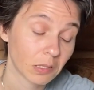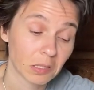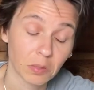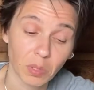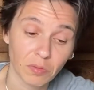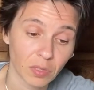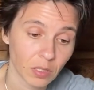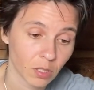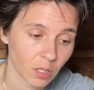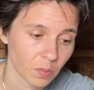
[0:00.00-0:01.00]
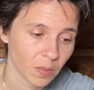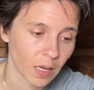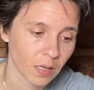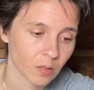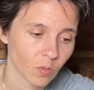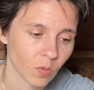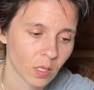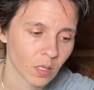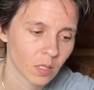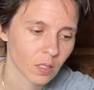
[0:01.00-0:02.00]
could be a friendship i don't know what
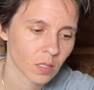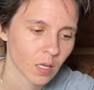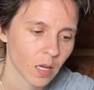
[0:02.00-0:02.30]
it is